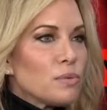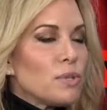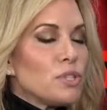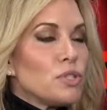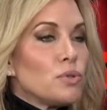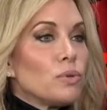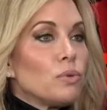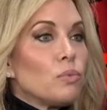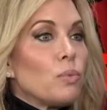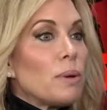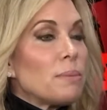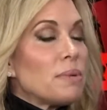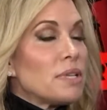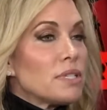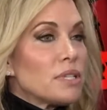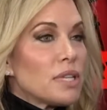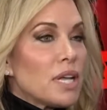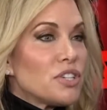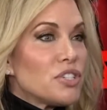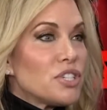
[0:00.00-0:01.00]
We do
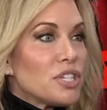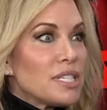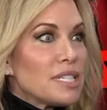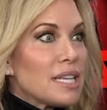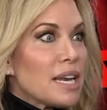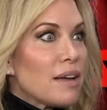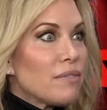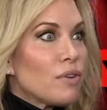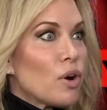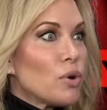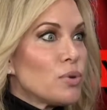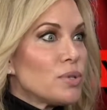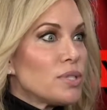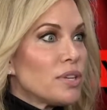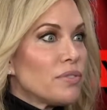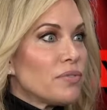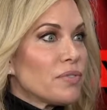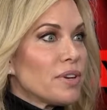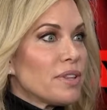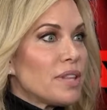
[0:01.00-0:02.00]
women's lunches that I've
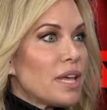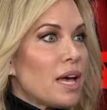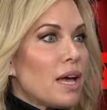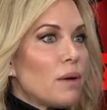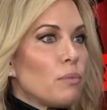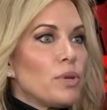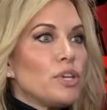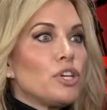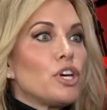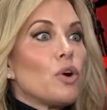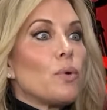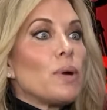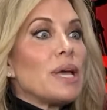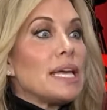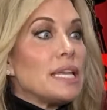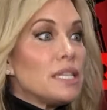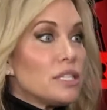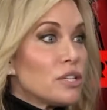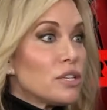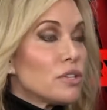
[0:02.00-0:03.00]
hosted for them. We go
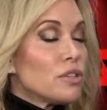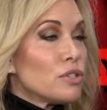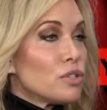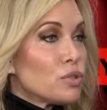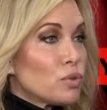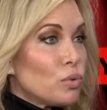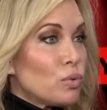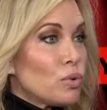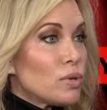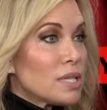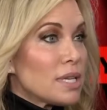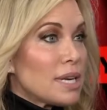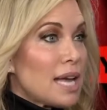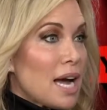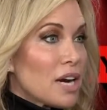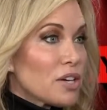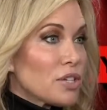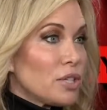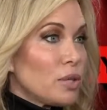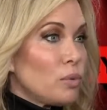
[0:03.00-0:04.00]
into the schools and
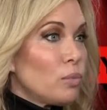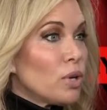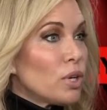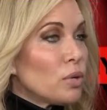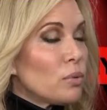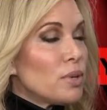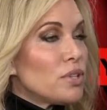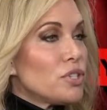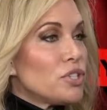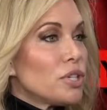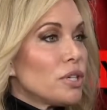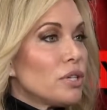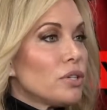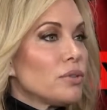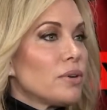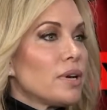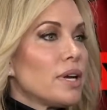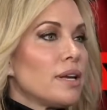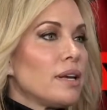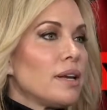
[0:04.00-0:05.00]
actually work with
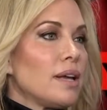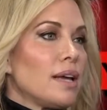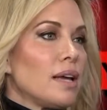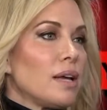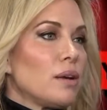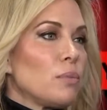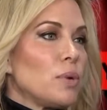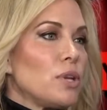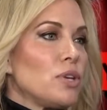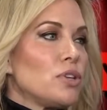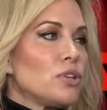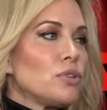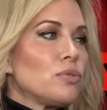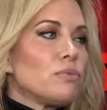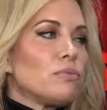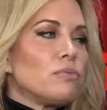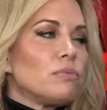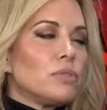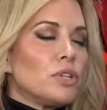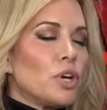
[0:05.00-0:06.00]
children. And we
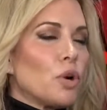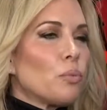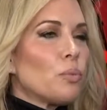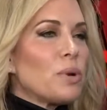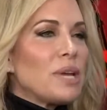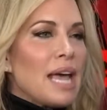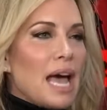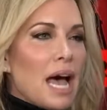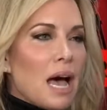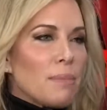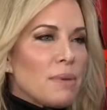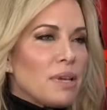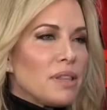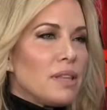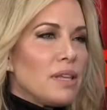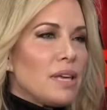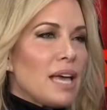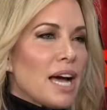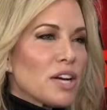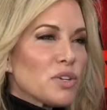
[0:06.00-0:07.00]
do, you know, rehabbing
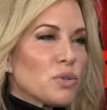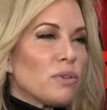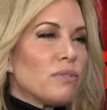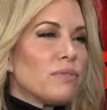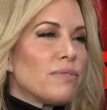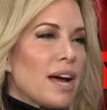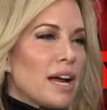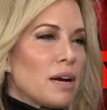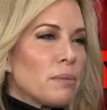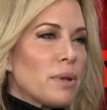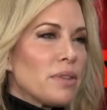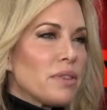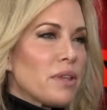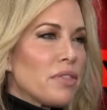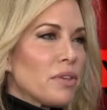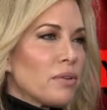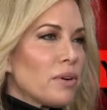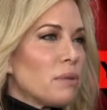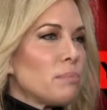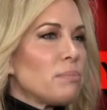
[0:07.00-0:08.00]
the actual environment that
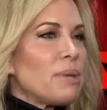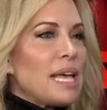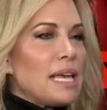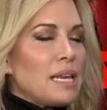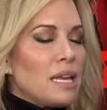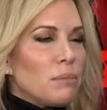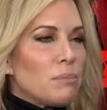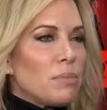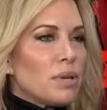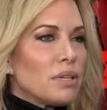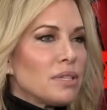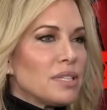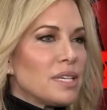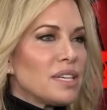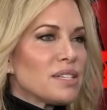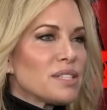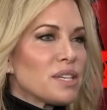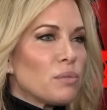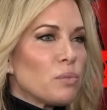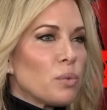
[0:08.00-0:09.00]
they're in, painting
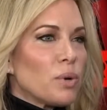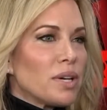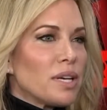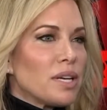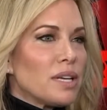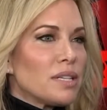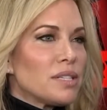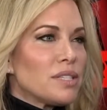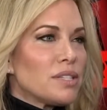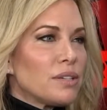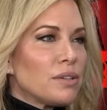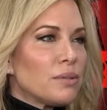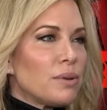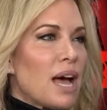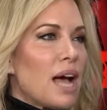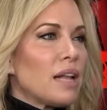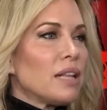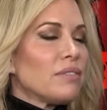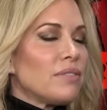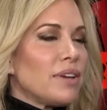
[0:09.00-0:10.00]
buildings and working to
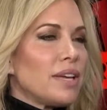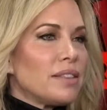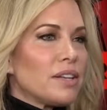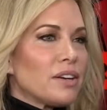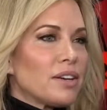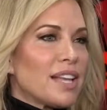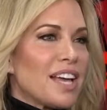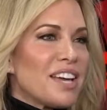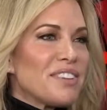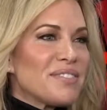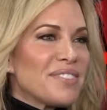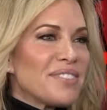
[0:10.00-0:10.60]
elevate their life.